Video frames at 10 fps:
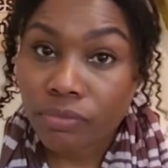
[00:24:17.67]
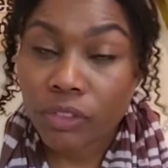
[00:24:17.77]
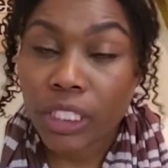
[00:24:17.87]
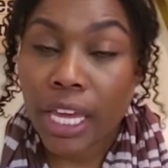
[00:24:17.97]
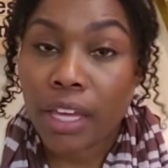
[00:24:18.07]

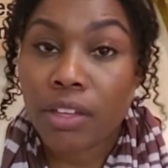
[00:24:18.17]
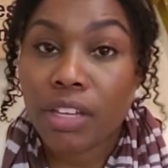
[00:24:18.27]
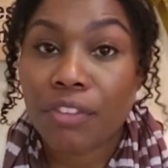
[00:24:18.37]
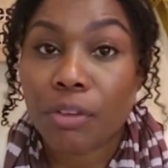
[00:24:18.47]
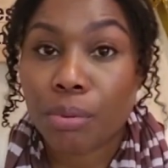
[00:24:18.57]
Okay?
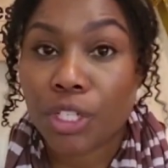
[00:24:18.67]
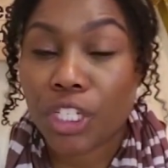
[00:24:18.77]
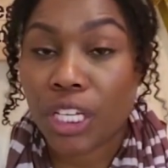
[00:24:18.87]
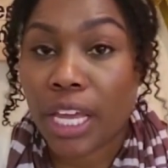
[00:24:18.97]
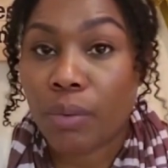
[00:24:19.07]
You have to
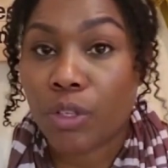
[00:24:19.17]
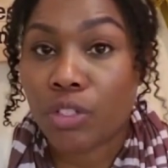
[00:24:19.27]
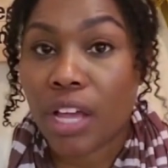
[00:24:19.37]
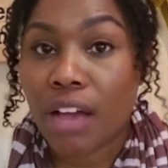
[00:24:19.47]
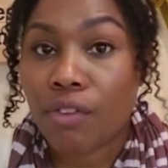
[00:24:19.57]
appreciate
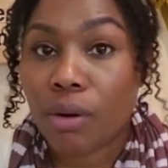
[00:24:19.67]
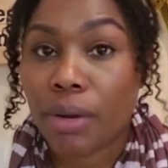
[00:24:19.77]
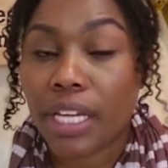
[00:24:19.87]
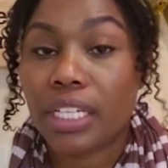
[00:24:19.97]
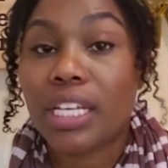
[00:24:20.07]
what you have
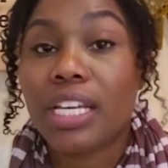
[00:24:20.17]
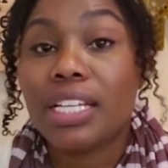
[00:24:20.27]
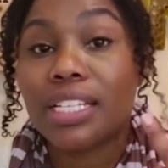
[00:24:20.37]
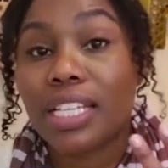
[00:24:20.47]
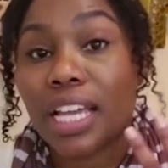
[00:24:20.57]
already.
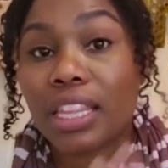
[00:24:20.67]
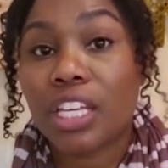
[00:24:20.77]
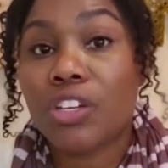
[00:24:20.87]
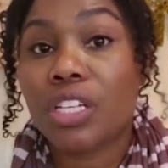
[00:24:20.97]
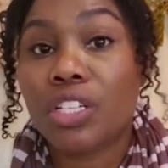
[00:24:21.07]
The second
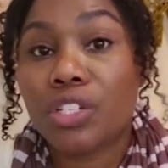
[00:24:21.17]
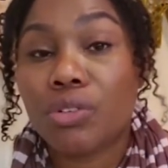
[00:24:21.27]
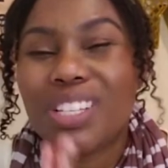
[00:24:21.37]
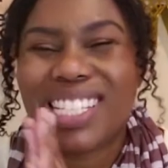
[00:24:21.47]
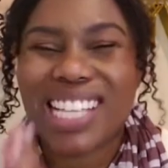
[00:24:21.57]
thing you need to
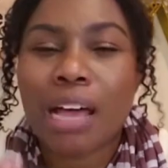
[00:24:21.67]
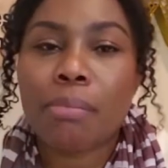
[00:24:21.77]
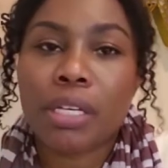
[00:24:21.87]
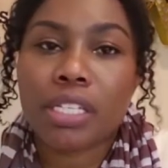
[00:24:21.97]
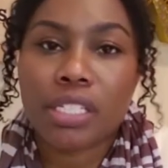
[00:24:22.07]
do is
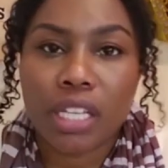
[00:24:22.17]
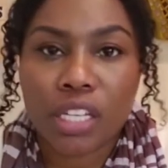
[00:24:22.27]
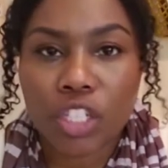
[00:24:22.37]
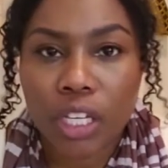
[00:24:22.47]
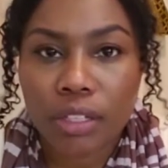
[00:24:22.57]
stop being
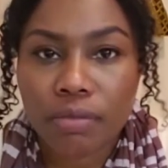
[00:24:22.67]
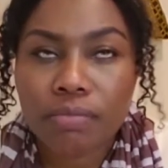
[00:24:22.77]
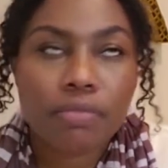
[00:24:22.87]
stingy.